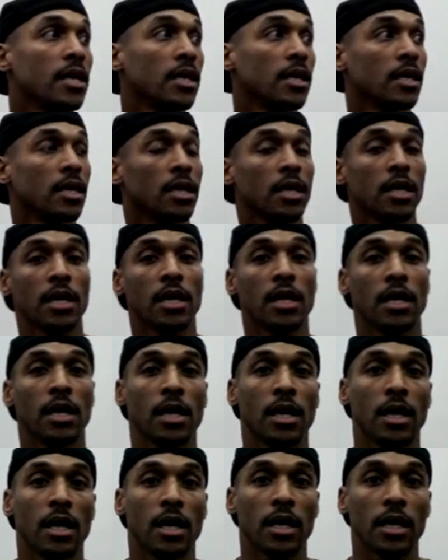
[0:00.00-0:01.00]

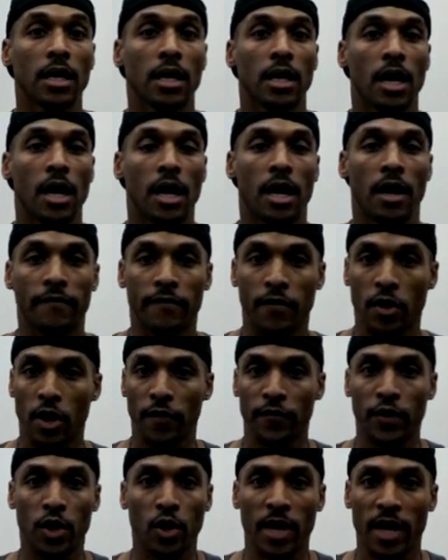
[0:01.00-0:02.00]

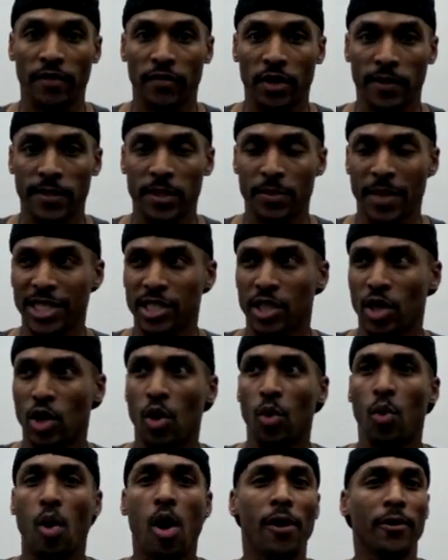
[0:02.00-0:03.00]
if you don't have enough space to
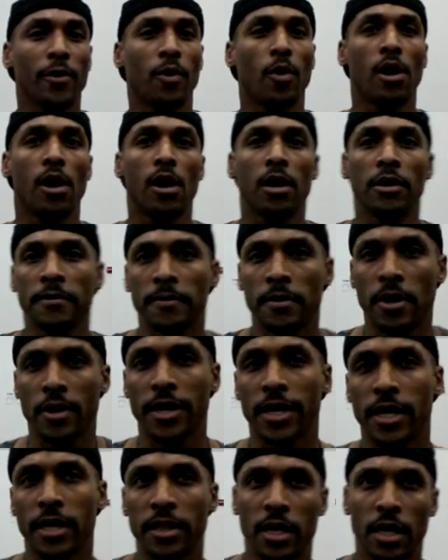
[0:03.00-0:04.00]
go wall to wall
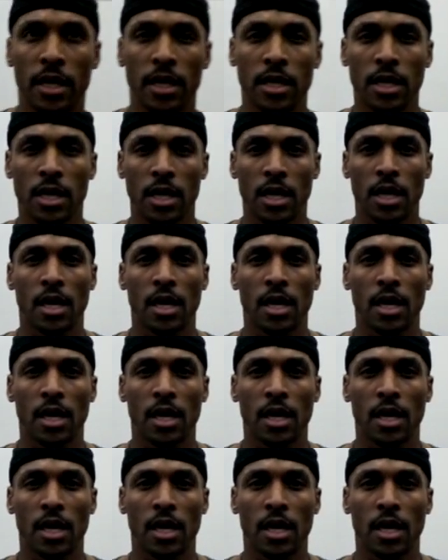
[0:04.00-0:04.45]
or anything,